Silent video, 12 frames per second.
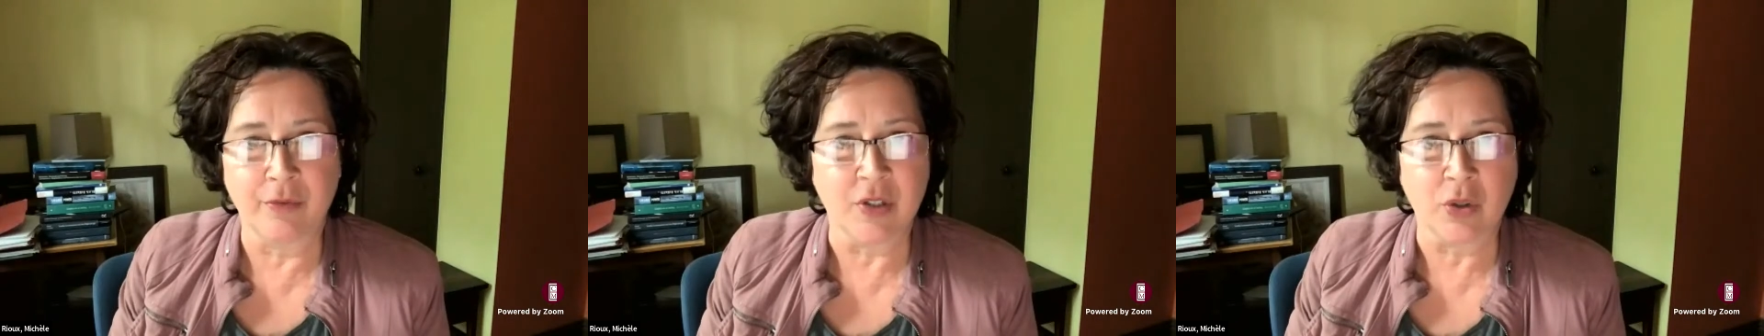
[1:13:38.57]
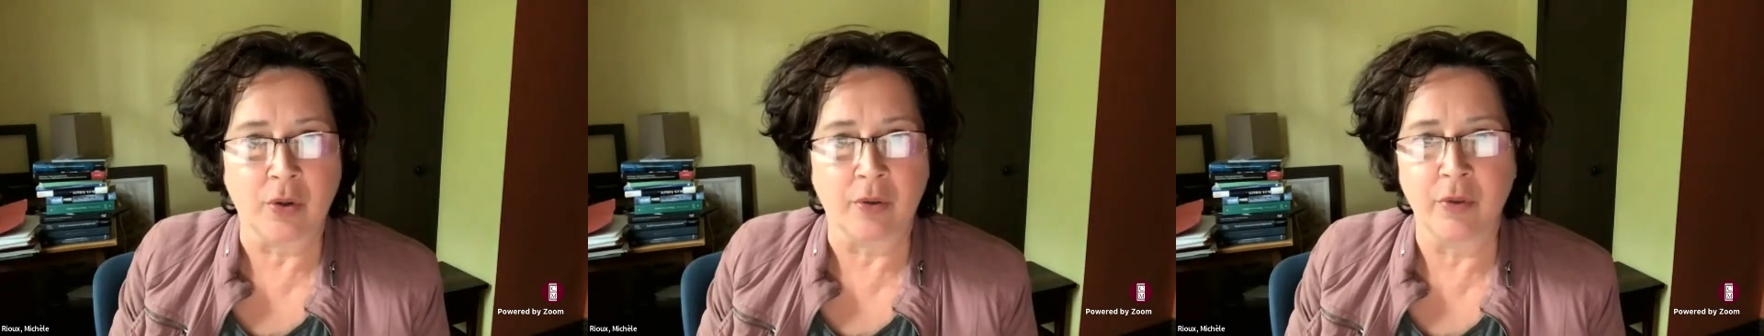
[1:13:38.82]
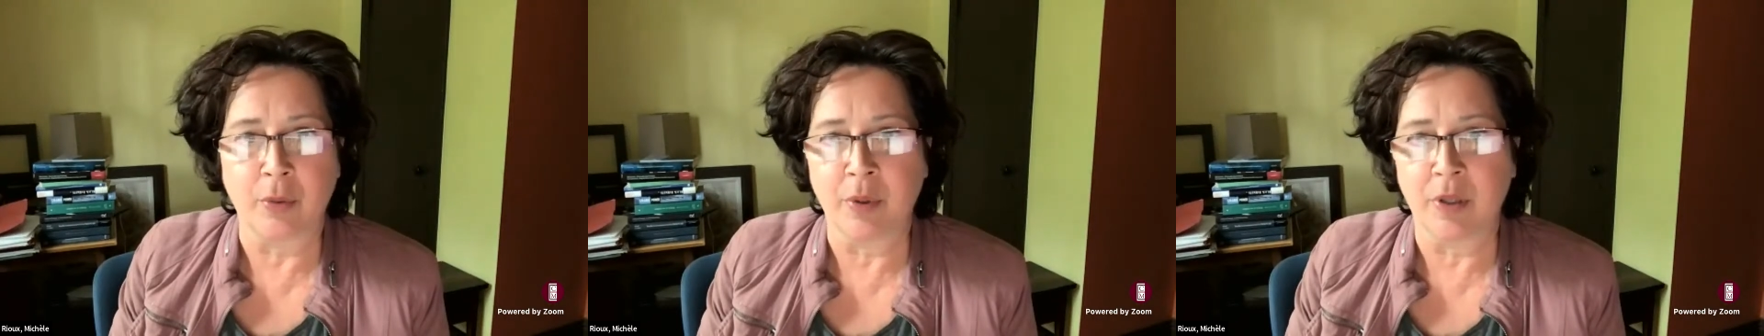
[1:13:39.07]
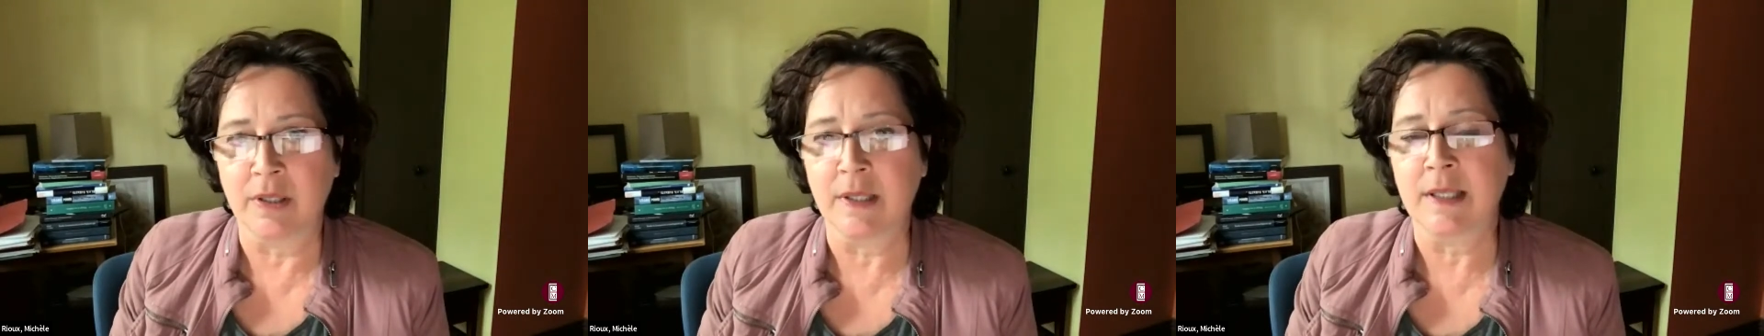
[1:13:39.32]

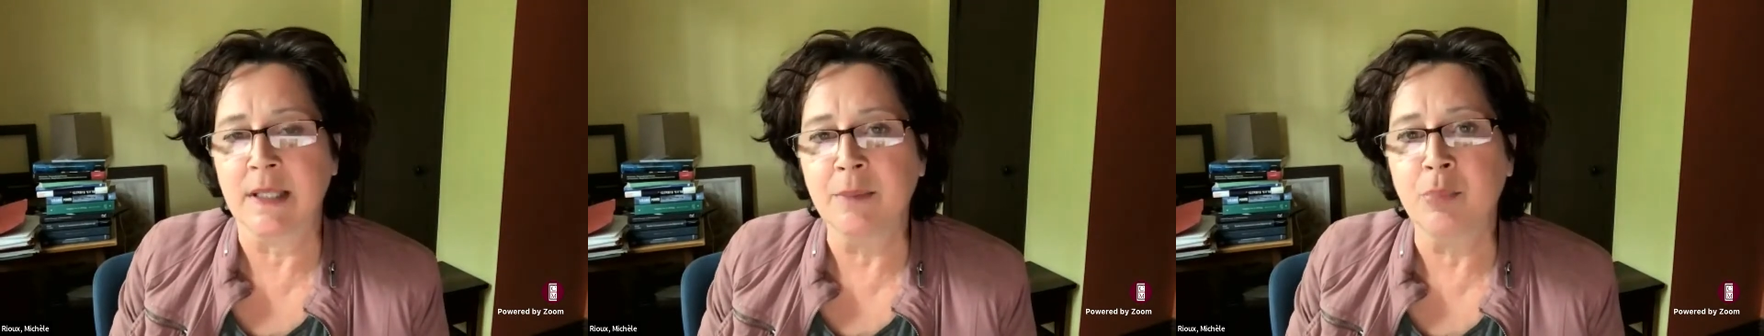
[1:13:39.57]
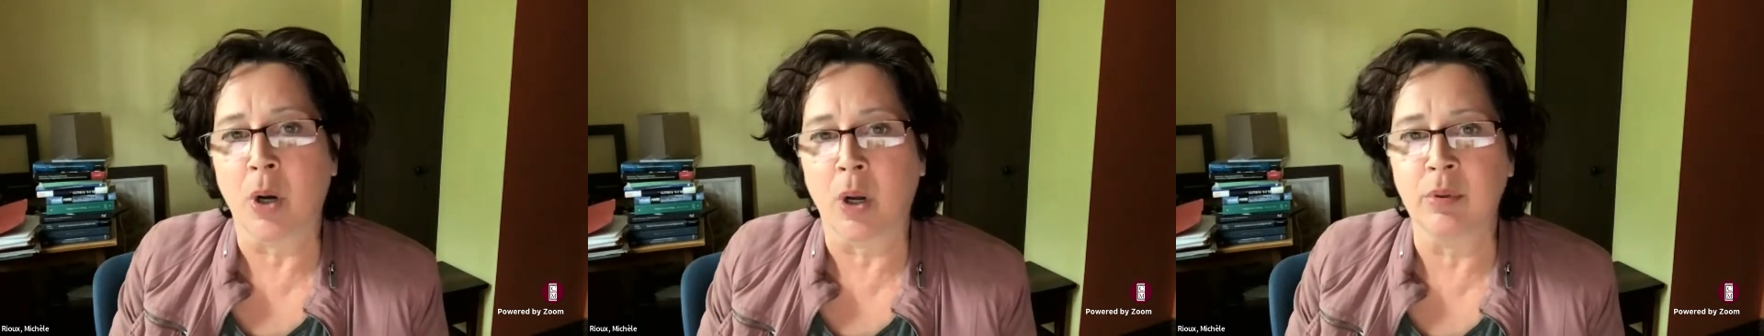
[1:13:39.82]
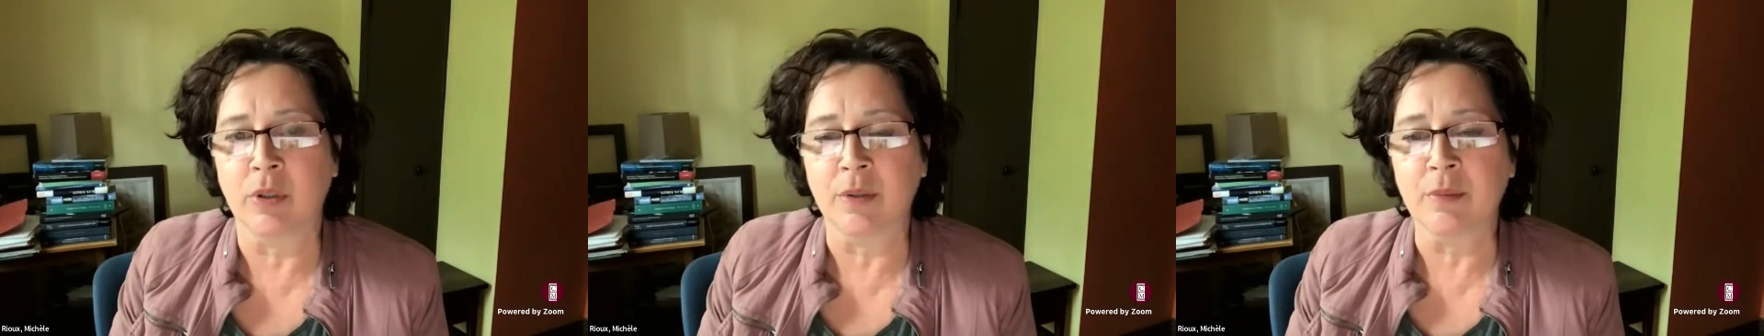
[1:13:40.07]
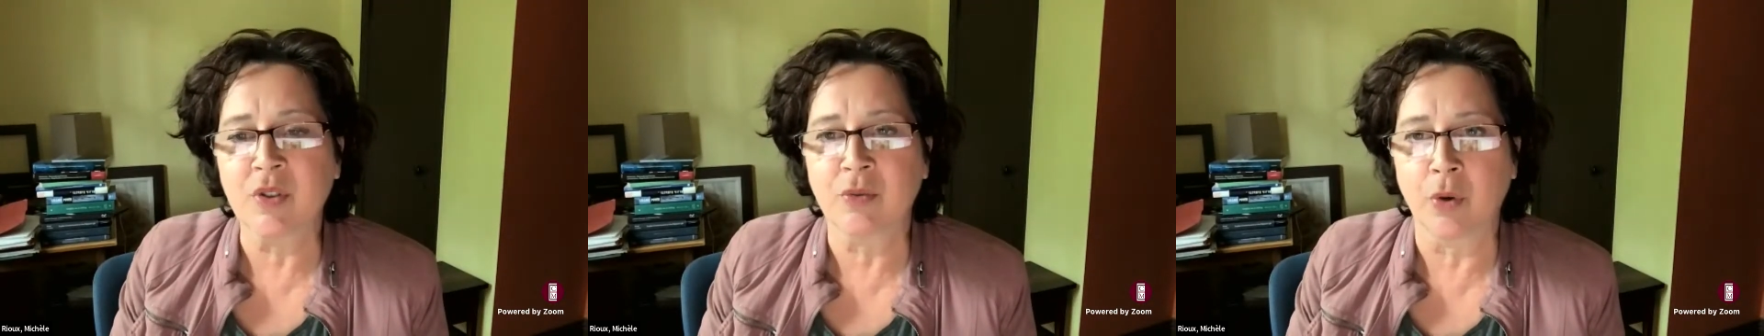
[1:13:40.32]
discoverability
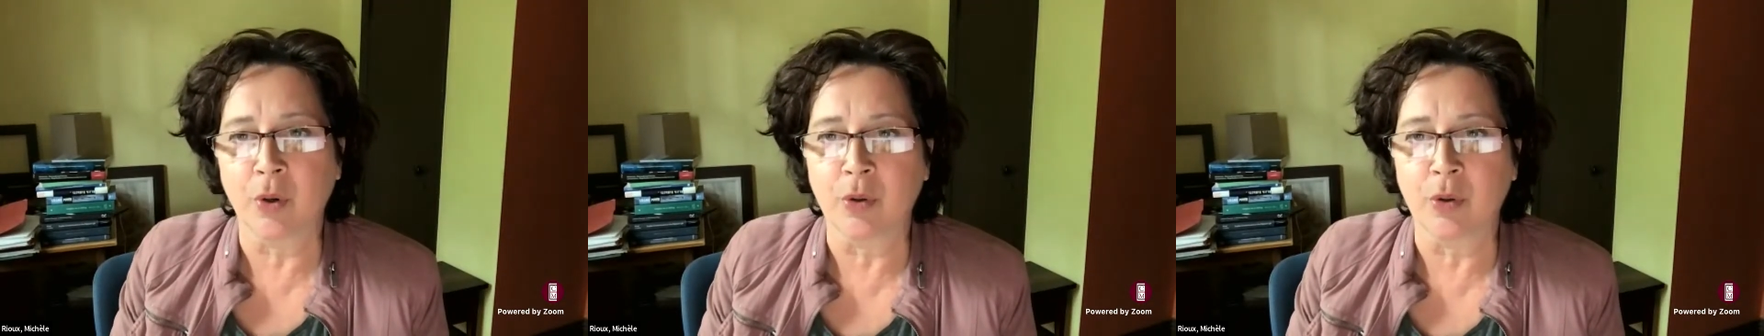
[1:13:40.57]
problems for